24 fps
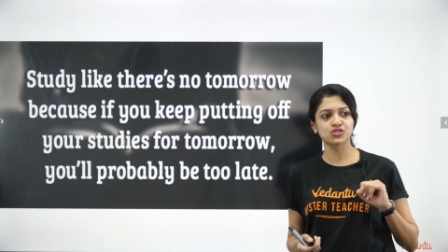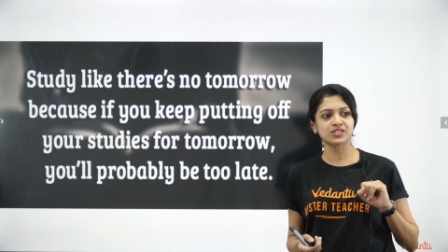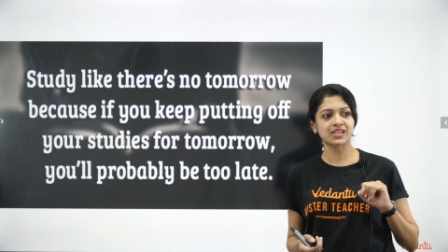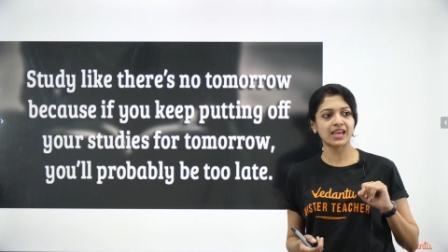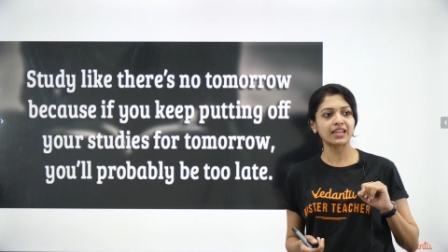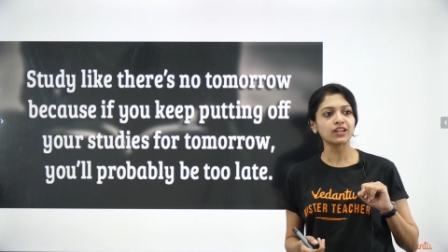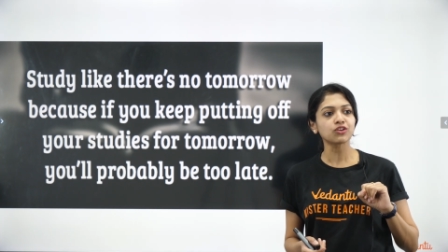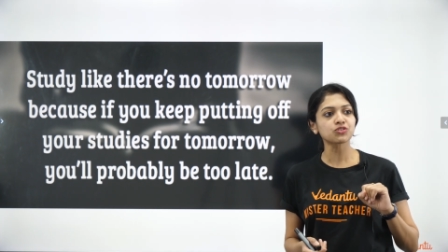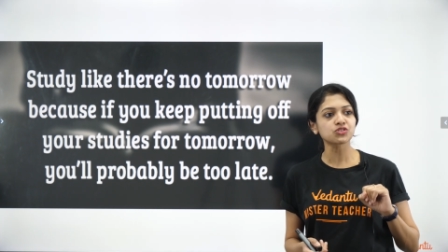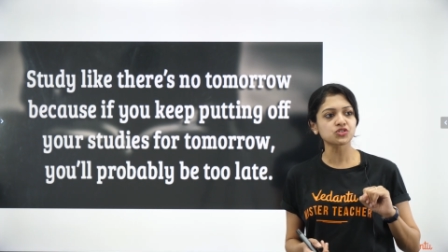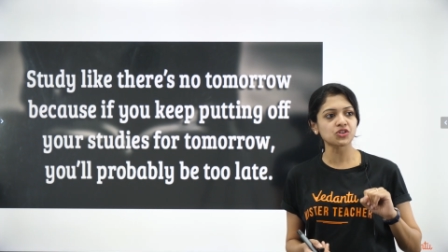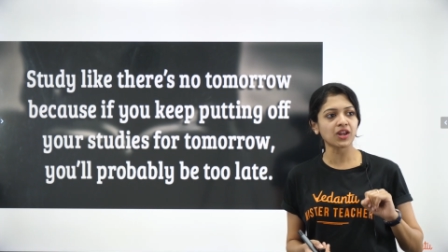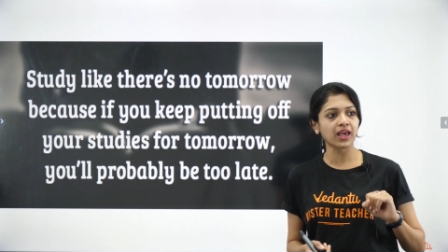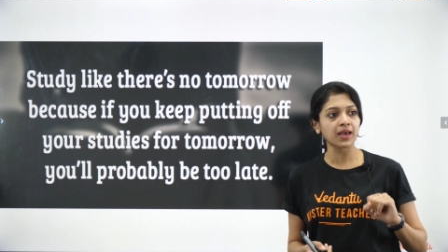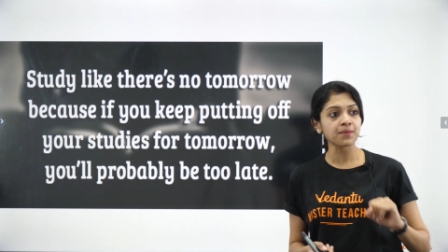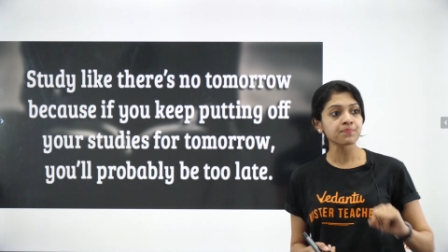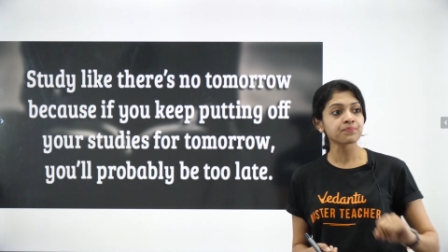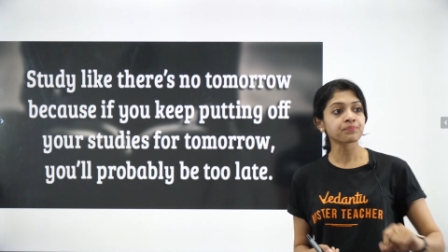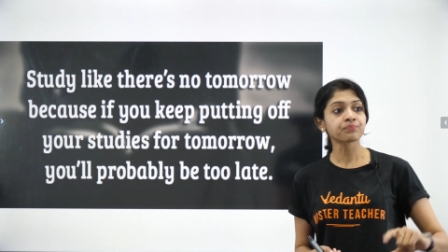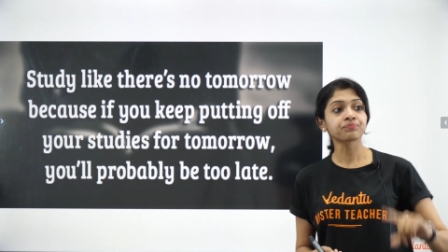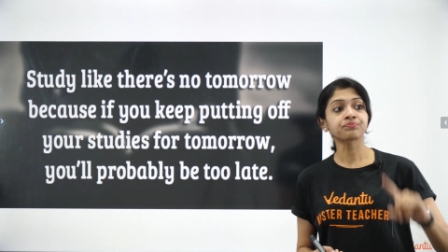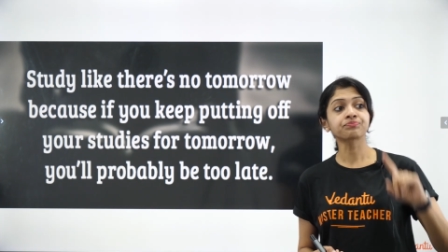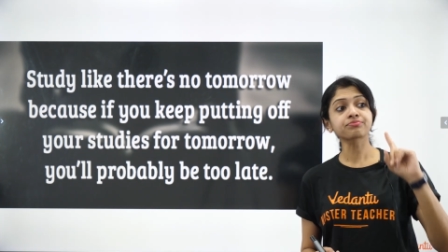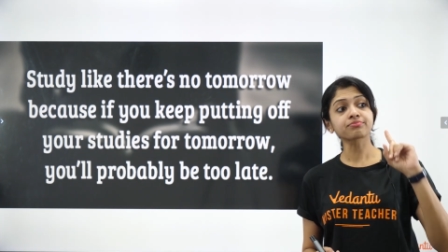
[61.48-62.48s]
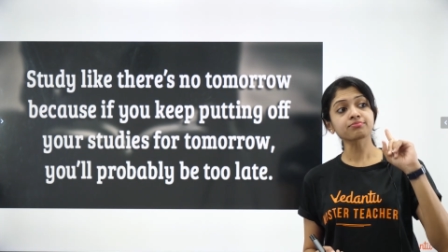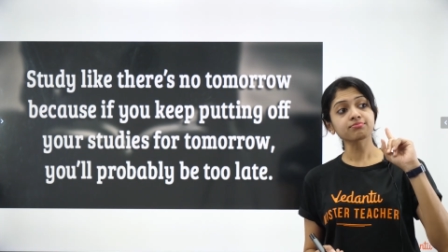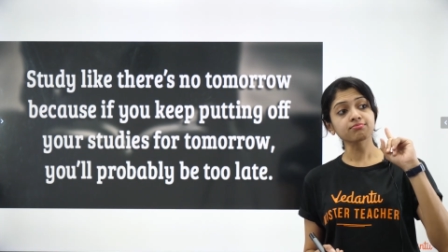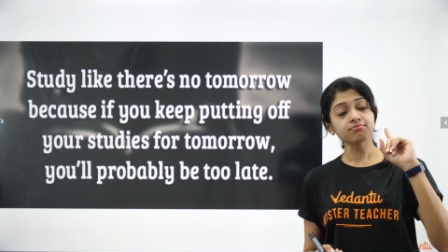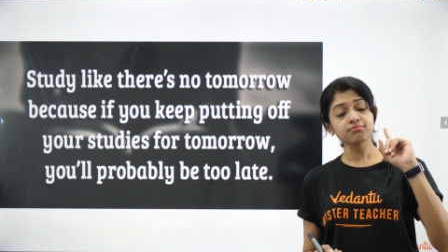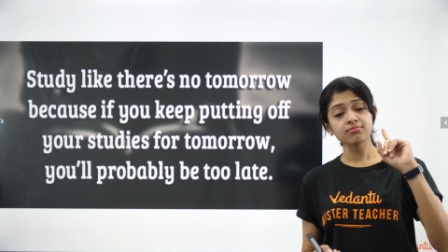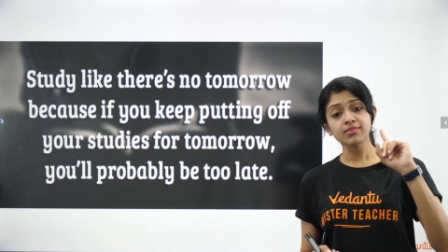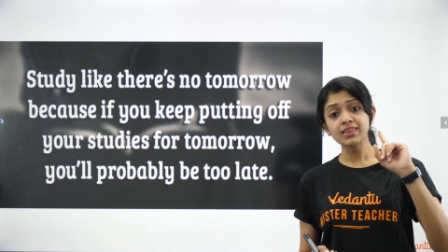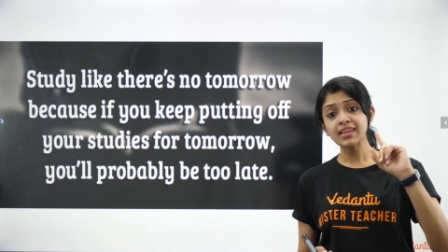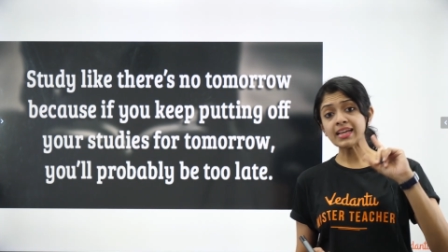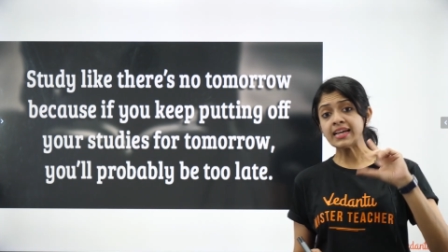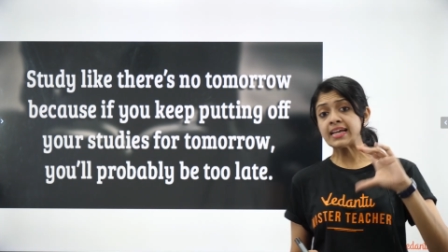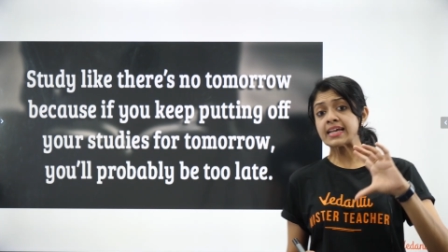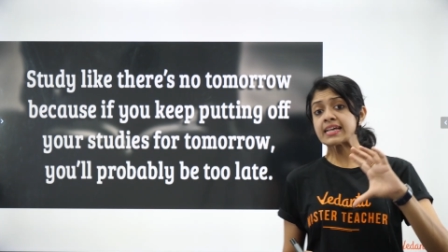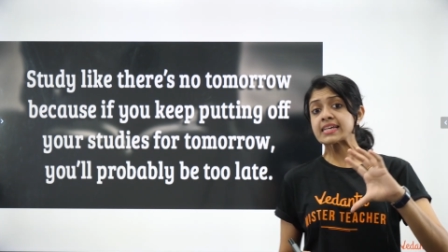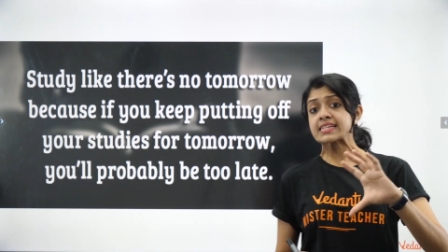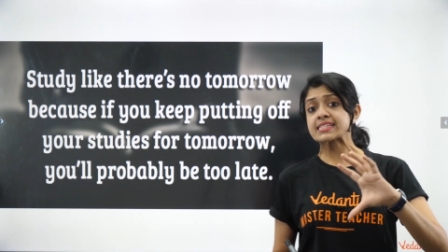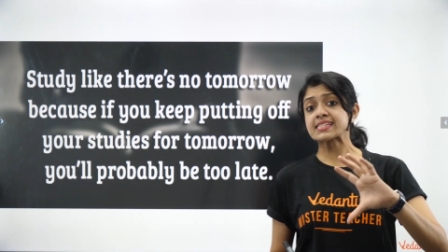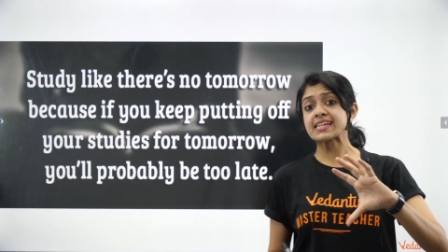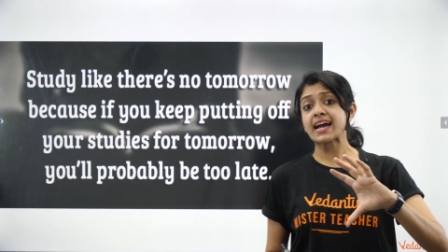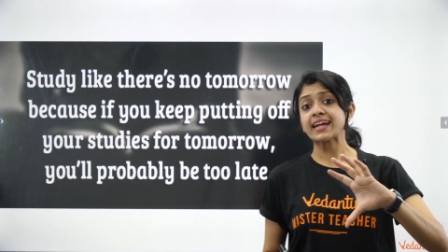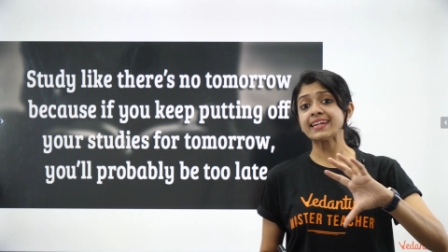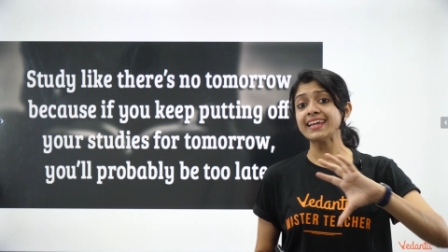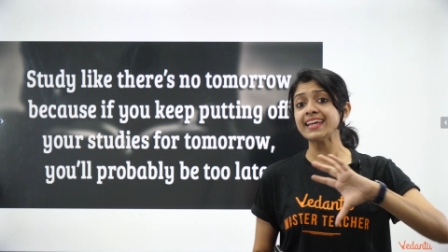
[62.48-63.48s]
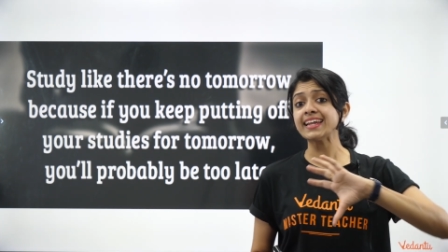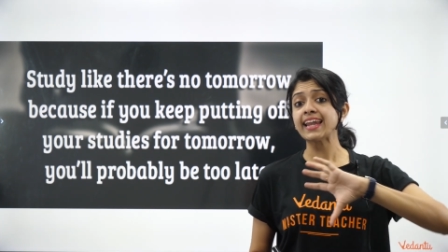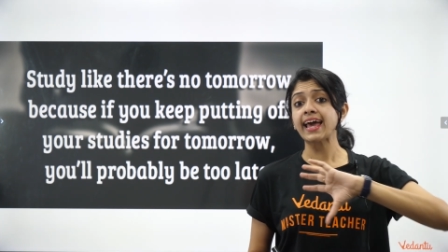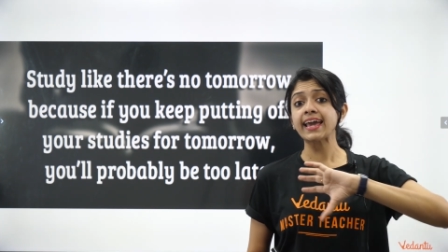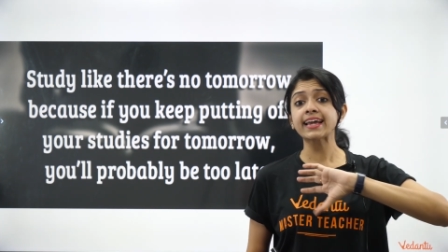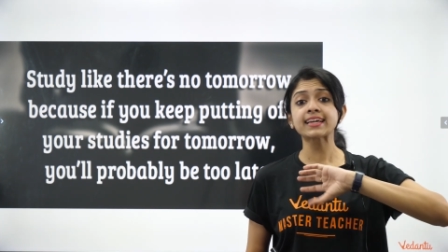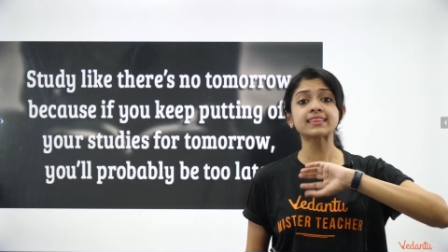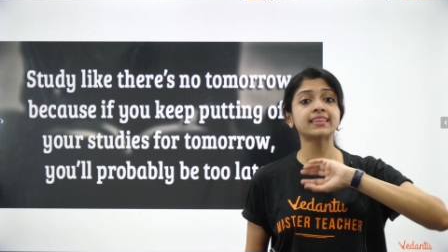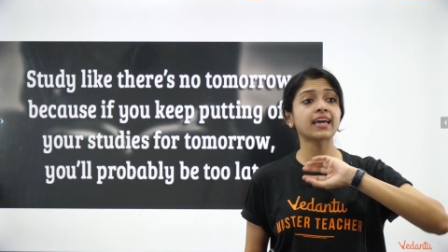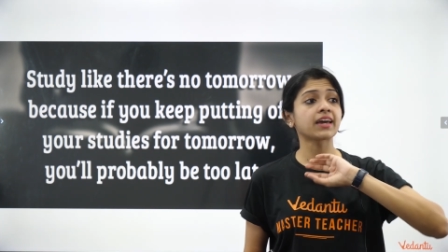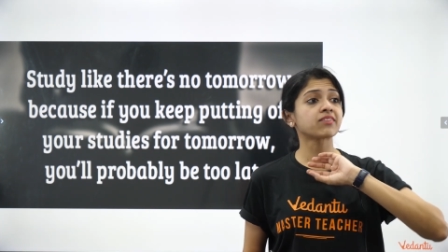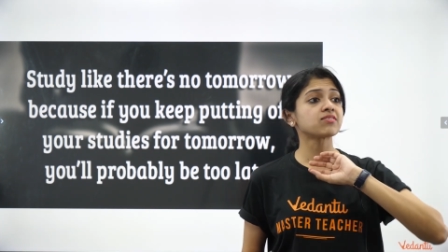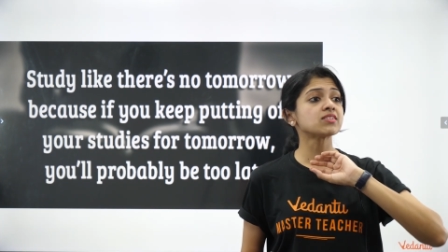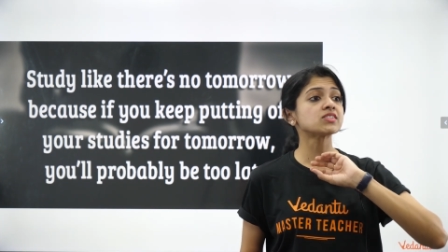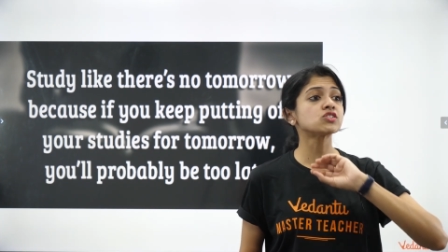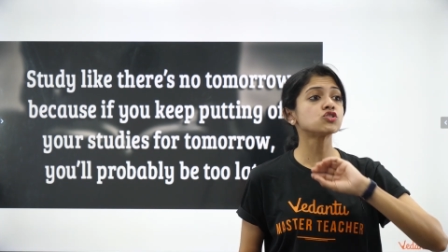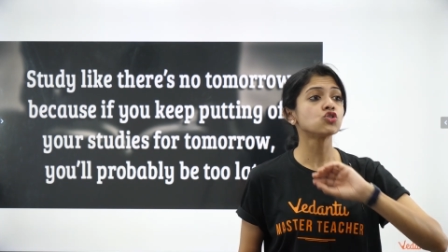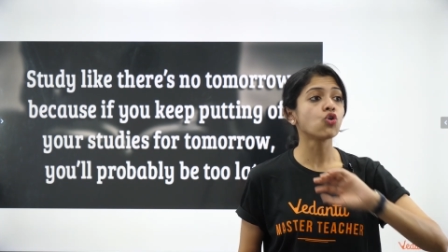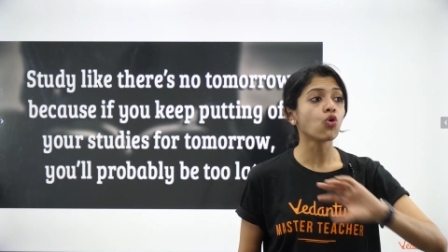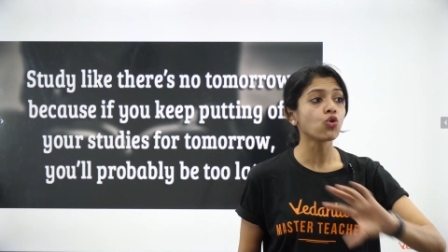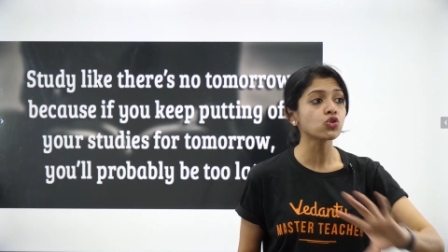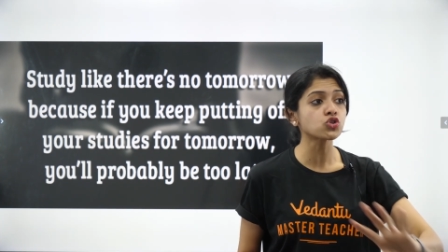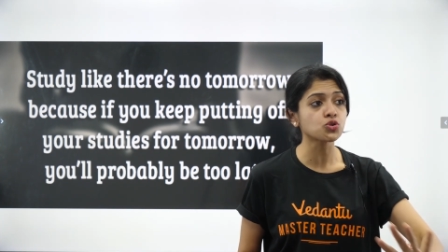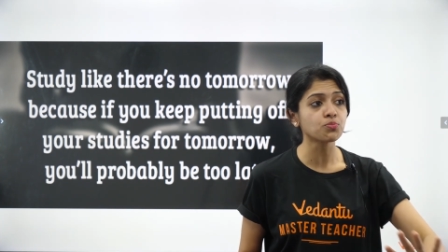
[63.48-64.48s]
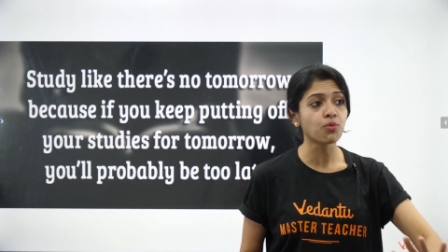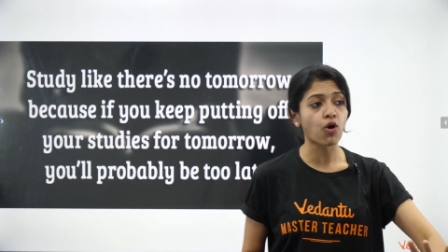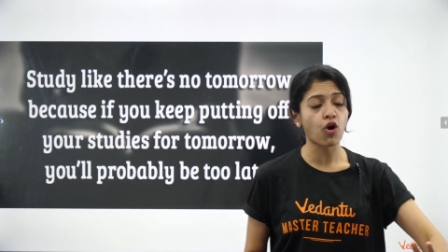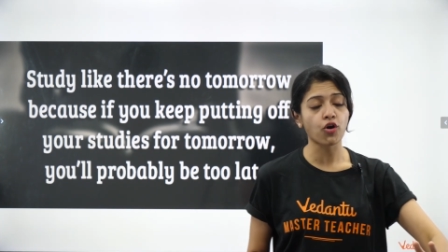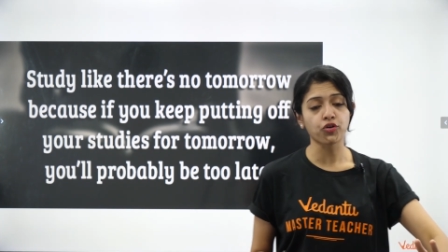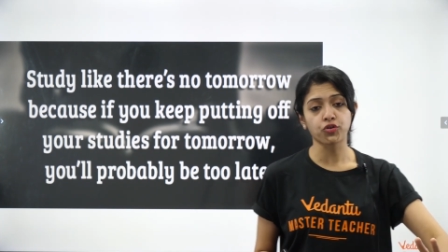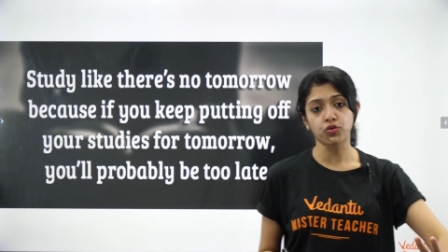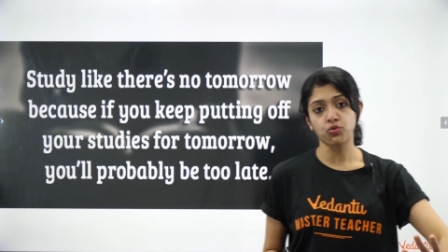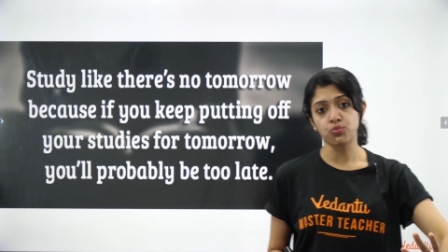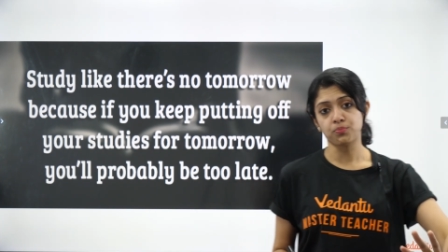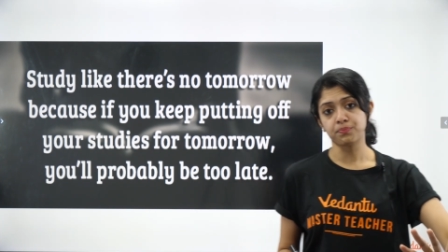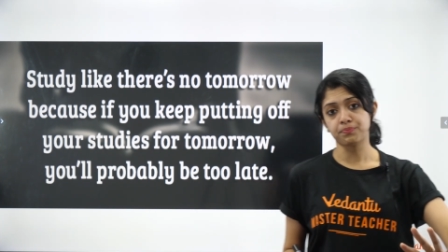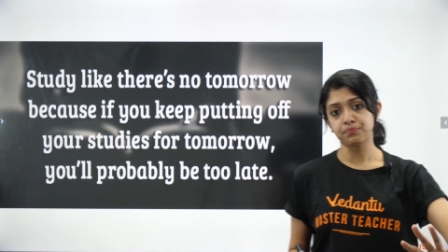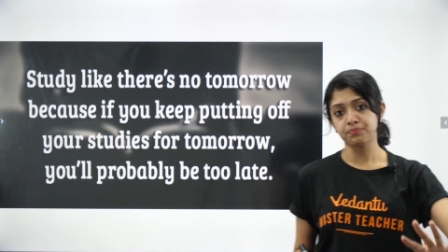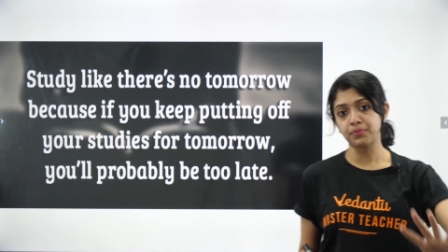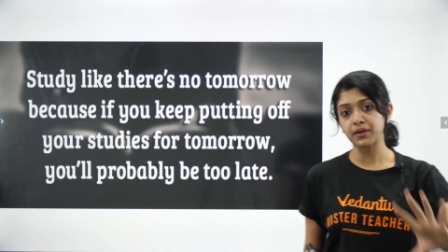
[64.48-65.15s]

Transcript: to tell you today. Study like there is no tomorrow,